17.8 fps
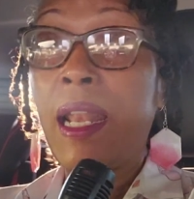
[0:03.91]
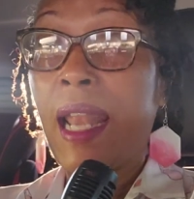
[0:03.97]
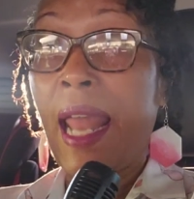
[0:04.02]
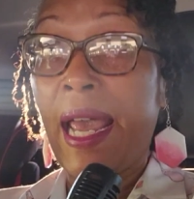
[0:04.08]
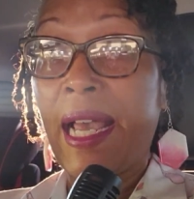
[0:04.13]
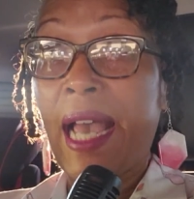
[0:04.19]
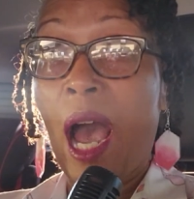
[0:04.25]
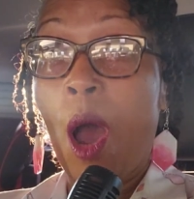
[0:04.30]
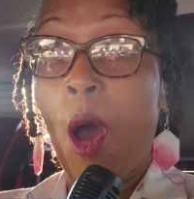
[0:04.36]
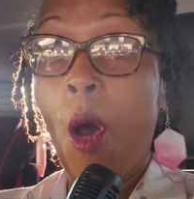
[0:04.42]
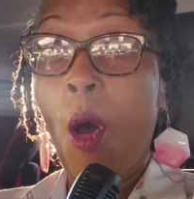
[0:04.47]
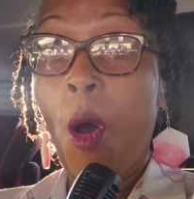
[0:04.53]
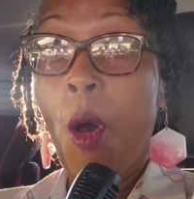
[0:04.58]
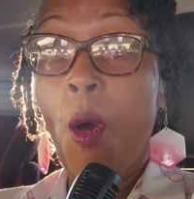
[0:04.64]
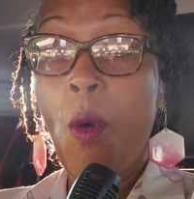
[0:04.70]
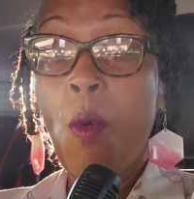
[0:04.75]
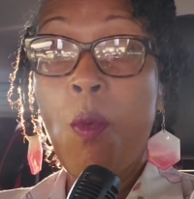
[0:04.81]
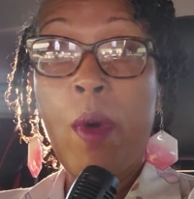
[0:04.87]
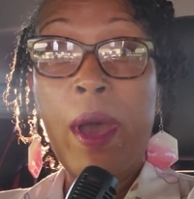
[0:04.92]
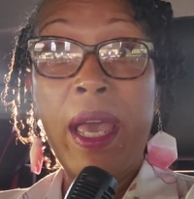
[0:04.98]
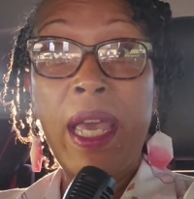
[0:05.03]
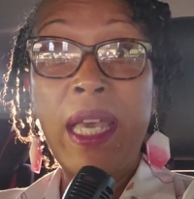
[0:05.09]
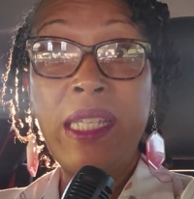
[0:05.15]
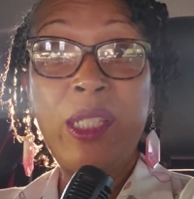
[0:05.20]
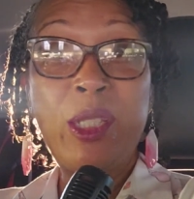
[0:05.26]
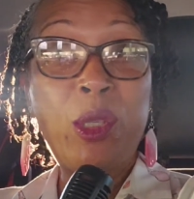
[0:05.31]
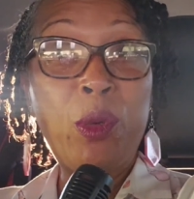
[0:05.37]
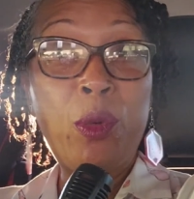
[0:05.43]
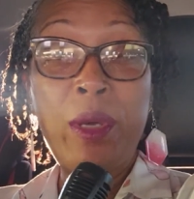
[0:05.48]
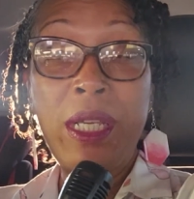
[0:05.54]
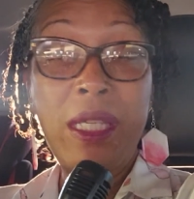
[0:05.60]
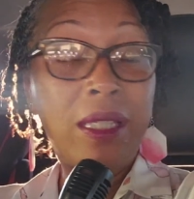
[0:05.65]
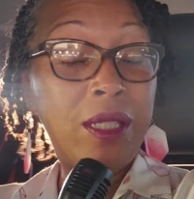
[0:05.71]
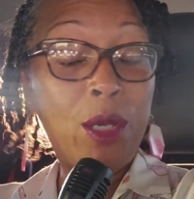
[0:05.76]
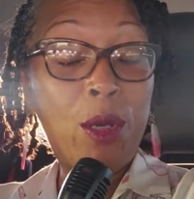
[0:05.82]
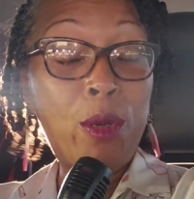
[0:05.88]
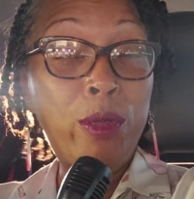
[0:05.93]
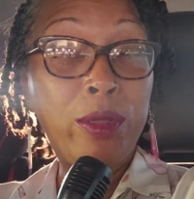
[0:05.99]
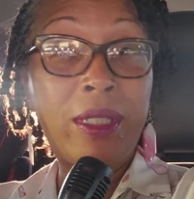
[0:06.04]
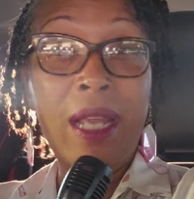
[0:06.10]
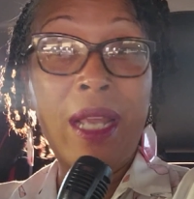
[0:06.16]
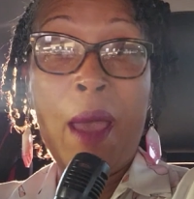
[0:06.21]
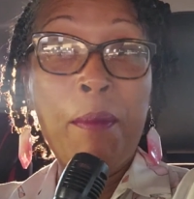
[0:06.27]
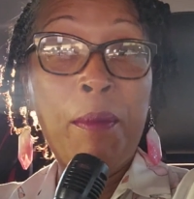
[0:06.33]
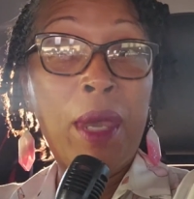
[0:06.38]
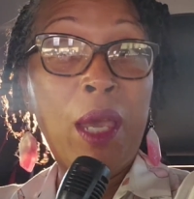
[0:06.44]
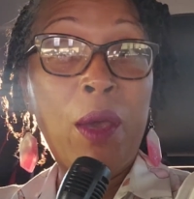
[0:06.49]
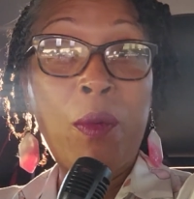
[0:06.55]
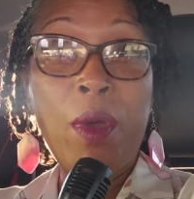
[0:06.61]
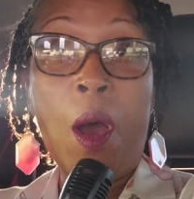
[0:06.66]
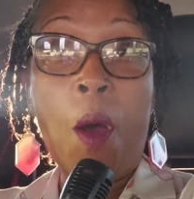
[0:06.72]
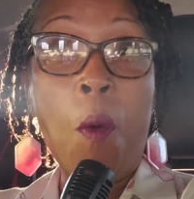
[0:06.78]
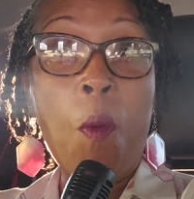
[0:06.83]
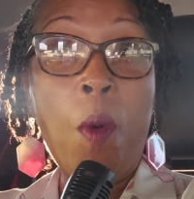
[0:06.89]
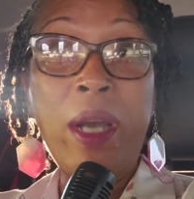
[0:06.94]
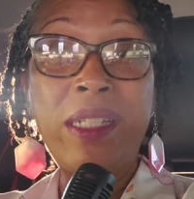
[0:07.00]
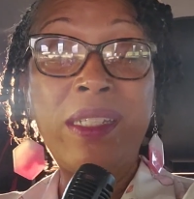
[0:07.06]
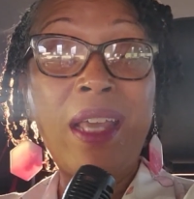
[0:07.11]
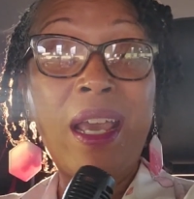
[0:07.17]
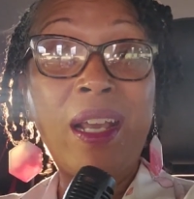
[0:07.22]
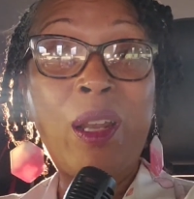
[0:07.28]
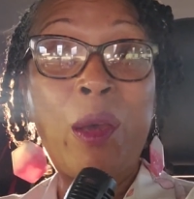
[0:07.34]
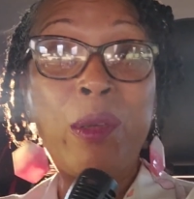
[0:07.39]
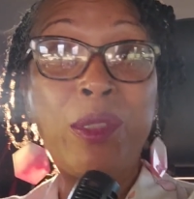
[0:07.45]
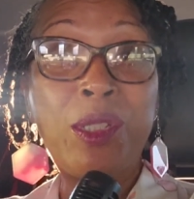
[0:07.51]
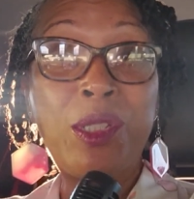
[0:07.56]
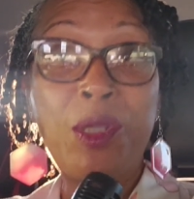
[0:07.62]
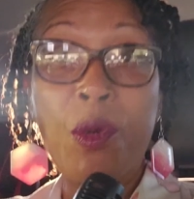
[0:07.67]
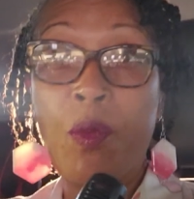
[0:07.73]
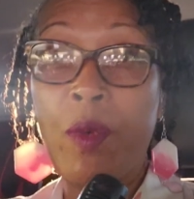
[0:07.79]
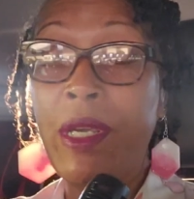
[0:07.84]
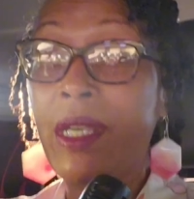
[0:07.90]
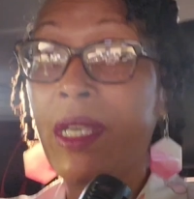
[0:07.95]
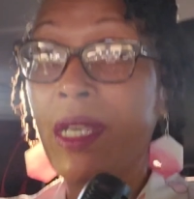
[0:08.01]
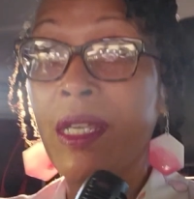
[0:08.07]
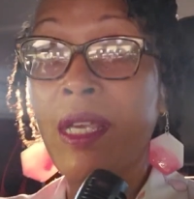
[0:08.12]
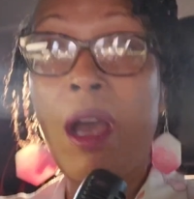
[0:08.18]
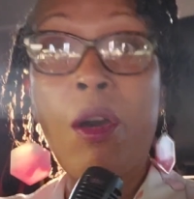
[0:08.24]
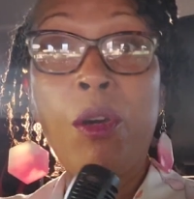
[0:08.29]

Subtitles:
Like I always do. It's Tuesday, that means we are one day closer to the weekend.